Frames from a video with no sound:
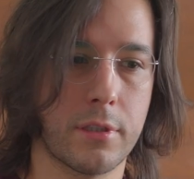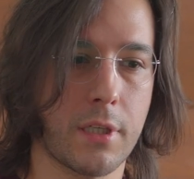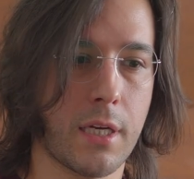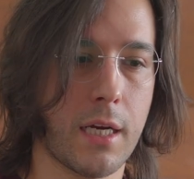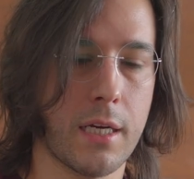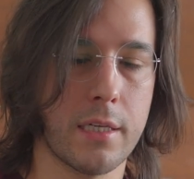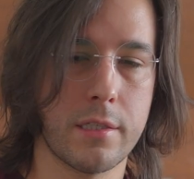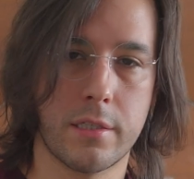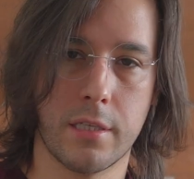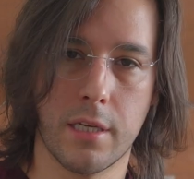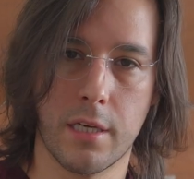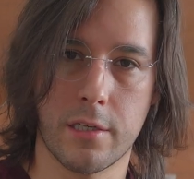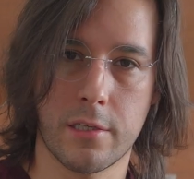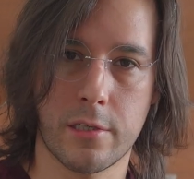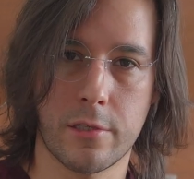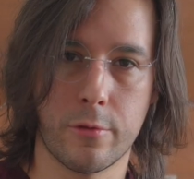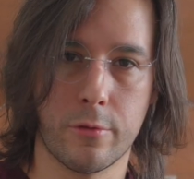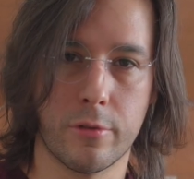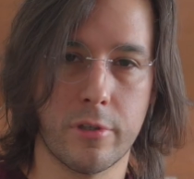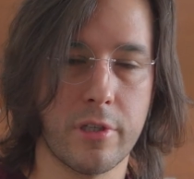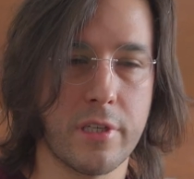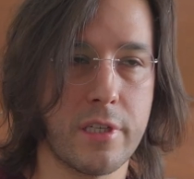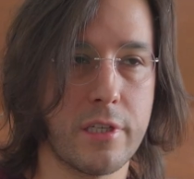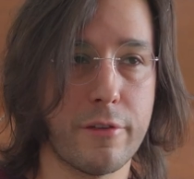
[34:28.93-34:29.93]
context
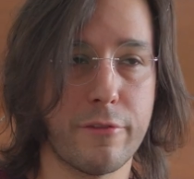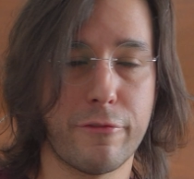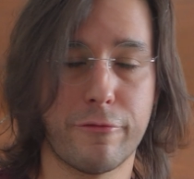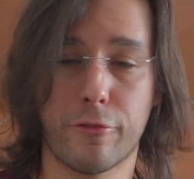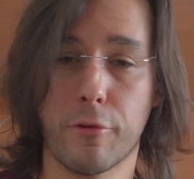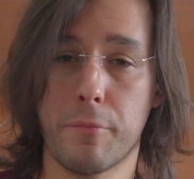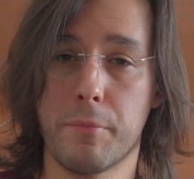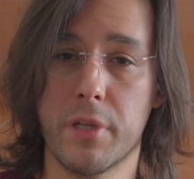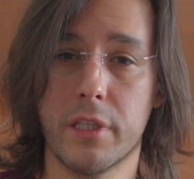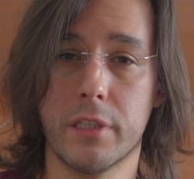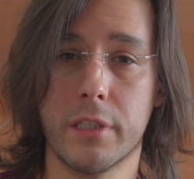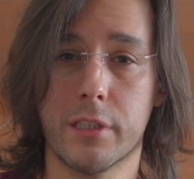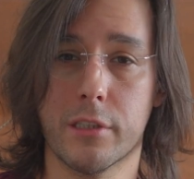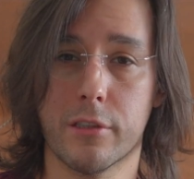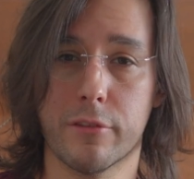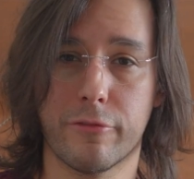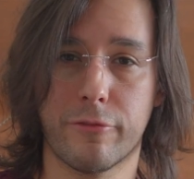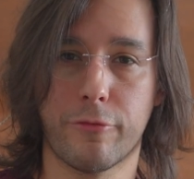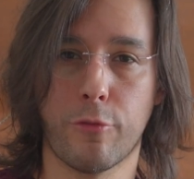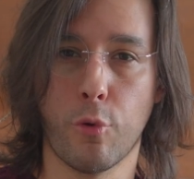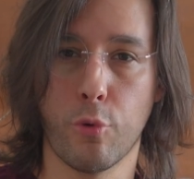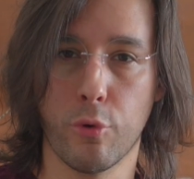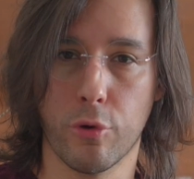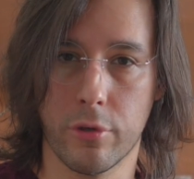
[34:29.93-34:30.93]
or in a familiar
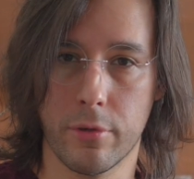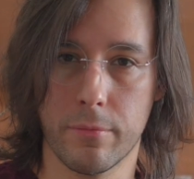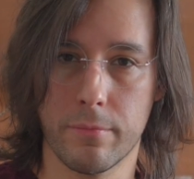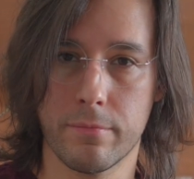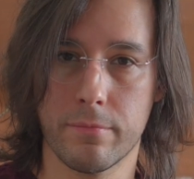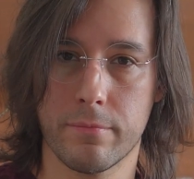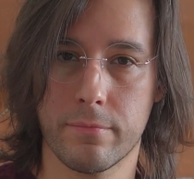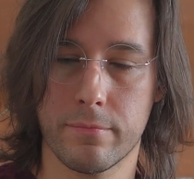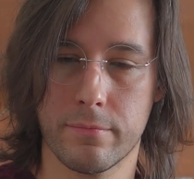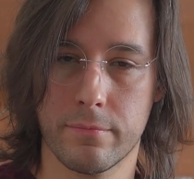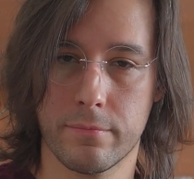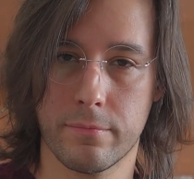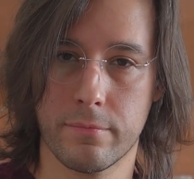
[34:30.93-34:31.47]
form,